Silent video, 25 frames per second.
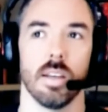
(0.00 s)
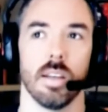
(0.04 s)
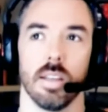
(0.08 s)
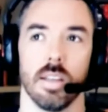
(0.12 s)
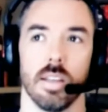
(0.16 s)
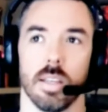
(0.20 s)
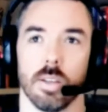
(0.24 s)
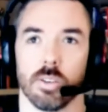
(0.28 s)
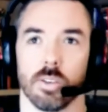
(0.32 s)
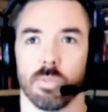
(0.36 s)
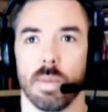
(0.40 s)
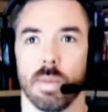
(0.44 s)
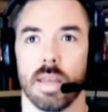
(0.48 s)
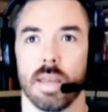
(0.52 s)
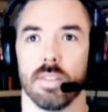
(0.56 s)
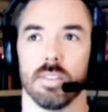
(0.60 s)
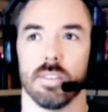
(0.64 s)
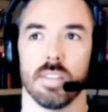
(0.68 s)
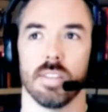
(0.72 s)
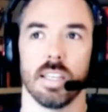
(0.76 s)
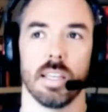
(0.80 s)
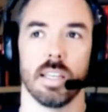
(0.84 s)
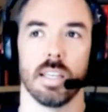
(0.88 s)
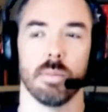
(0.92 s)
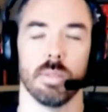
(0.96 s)
expand the
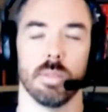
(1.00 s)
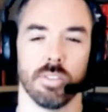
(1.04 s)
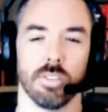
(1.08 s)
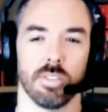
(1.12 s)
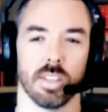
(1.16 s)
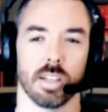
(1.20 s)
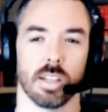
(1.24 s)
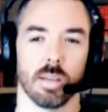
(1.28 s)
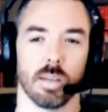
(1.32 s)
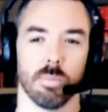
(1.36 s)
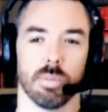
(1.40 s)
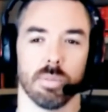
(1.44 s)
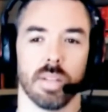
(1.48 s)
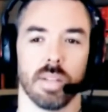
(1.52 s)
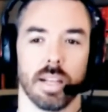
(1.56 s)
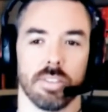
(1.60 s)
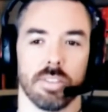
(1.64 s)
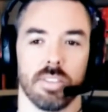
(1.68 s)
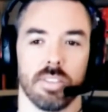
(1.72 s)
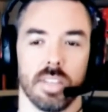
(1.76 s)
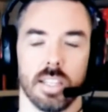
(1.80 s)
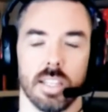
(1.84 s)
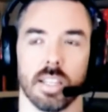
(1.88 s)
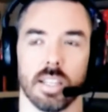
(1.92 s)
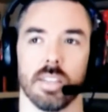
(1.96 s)
team. And just the
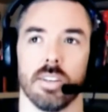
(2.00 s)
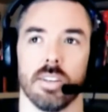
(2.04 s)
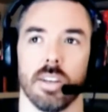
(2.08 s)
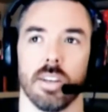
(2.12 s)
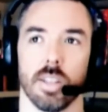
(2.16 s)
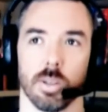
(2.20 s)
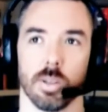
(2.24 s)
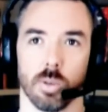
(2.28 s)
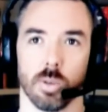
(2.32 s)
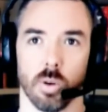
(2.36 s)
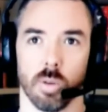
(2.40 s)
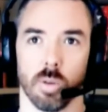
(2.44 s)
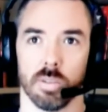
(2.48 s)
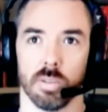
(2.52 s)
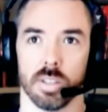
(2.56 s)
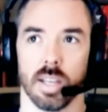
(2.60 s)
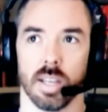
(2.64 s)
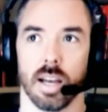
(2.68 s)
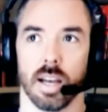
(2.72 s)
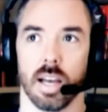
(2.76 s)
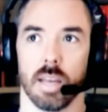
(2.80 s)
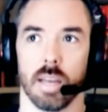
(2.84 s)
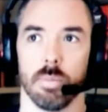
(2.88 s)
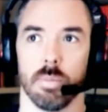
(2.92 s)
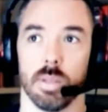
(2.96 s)
complexity continued to grow over
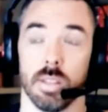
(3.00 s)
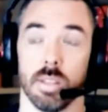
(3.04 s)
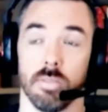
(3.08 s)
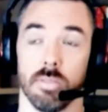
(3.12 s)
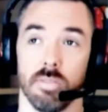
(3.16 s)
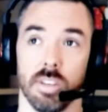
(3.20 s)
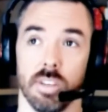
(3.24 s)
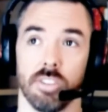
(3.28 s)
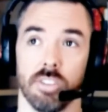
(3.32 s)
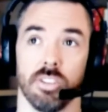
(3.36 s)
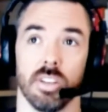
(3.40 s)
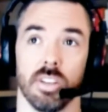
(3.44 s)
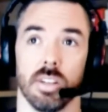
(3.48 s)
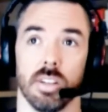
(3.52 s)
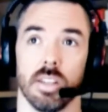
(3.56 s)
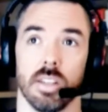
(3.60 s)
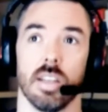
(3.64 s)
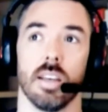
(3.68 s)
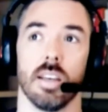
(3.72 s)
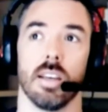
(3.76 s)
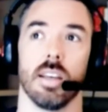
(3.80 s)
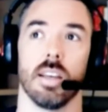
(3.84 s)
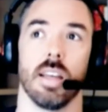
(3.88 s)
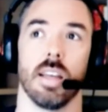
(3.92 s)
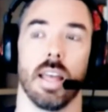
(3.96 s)
time, and the vision
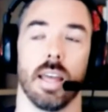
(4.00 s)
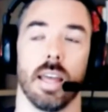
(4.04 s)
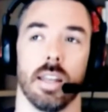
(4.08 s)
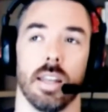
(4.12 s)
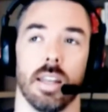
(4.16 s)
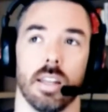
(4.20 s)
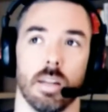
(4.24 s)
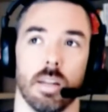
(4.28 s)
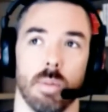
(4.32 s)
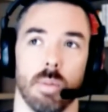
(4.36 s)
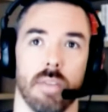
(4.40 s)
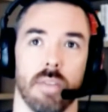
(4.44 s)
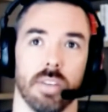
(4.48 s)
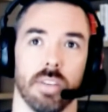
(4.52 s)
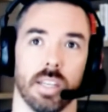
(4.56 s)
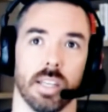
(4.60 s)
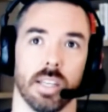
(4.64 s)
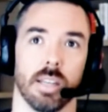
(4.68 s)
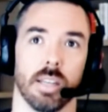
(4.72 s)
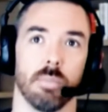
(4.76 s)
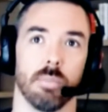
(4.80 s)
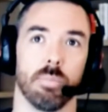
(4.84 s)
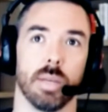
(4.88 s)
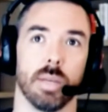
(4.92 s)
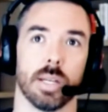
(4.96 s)
ended up having to
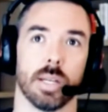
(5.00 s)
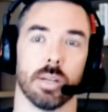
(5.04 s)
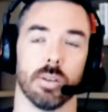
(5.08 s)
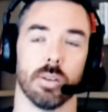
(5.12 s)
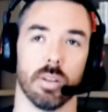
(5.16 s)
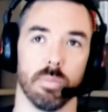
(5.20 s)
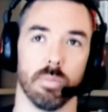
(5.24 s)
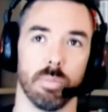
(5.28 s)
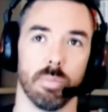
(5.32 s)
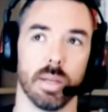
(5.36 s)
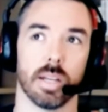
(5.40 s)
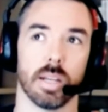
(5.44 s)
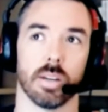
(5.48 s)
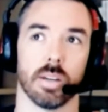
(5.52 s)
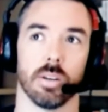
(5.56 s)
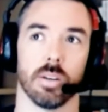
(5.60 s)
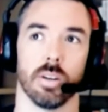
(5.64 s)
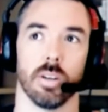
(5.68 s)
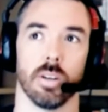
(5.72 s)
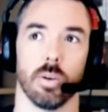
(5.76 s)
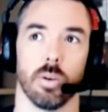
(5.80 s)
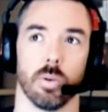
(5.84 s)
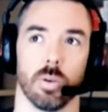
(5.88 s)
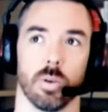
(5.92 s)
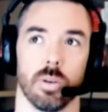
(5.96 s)
get bigger and bigger
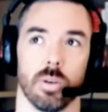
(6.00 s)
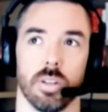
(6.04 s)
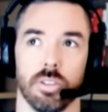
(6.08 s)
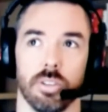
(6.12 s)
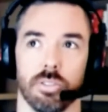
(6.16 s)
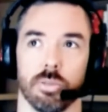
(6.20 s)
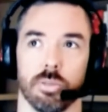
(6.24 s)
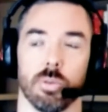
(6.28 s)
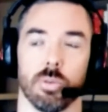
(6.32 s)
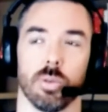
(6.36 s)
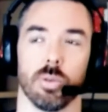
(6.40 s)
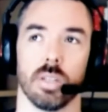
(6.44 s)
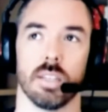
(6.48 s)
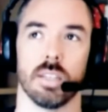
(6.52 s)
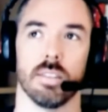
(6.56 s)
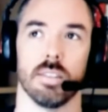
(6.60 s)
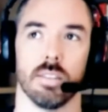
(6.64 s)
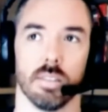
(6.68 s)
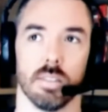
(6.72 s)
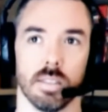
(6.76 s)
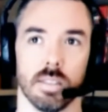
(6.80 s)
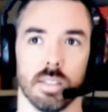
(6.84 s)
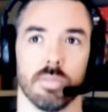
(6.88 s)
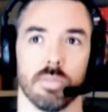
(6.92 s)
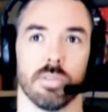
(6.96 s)
in order to truly
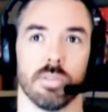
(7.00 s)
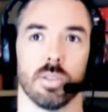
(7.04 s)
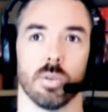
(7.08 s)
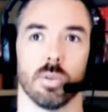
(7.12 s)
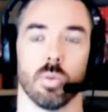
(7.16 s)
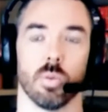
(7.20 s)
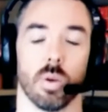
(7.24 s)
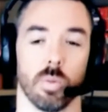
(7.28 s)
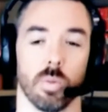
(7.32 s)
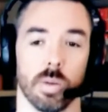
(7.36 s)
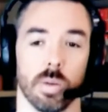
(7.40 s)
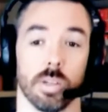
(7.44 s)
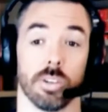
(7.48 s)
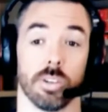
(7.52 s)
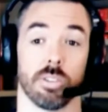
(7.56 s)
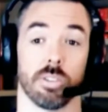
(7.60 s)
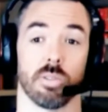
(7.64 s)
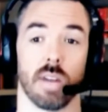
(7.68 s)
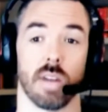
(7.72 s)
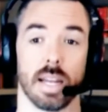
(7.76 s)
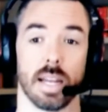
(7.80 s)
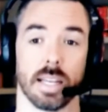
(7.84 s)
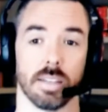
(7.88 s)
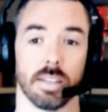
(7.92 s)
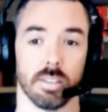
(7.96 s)
deliver what we are
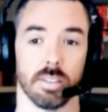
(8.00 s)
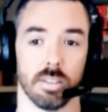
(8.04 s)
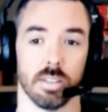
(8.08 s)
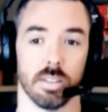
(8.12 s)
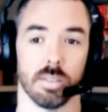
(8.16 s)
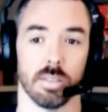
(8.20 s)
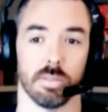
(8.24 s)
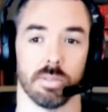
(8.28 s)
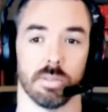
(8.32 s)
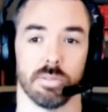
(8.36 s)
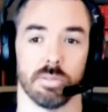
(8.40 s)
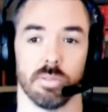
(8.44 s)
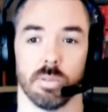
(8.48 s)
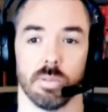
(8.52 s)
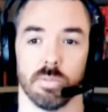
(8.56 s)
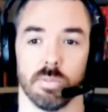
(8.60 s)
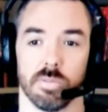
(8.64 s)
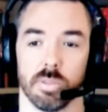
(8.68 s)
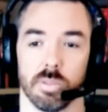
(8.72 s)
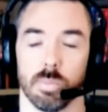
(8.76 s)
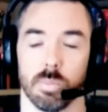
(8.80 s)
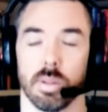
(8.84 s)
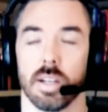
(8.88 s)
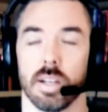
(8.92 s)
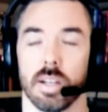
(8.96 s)
trying to deliver for
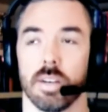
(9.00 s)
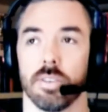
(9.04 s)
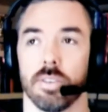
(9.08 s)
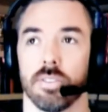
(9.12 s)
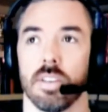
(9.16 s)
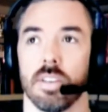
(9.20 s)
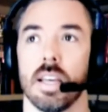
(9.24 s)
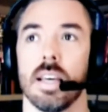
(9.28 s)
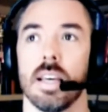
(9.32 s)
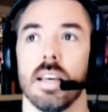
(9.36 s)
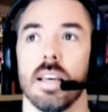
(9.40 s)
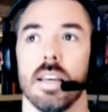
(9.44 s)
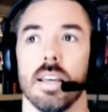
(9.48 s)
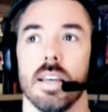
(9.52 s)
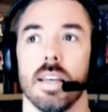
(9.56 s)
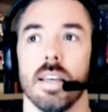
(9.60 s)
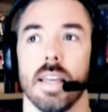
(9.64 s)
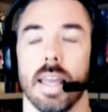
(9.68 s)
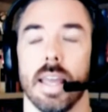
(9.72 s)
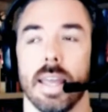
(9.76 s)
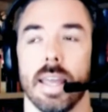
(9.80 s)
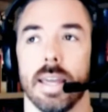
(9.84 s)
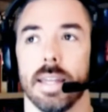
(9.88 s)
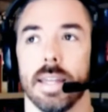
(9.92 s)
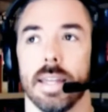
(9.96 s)
players.
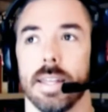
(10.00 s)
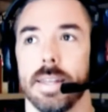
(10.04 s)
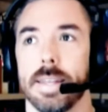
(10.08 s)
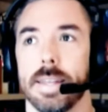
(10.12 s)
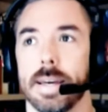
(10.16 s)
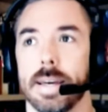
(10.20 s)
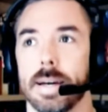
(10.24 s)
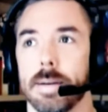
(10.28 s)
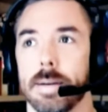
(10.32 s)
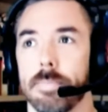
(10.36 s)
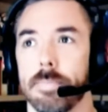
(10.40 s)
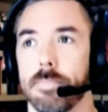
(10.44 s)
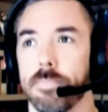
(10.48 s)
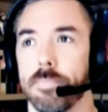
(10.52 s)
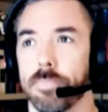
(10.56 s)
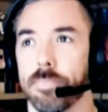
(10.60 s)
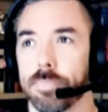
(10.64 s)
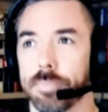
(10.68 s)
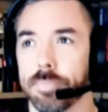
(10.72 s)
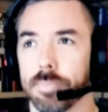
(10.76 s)
And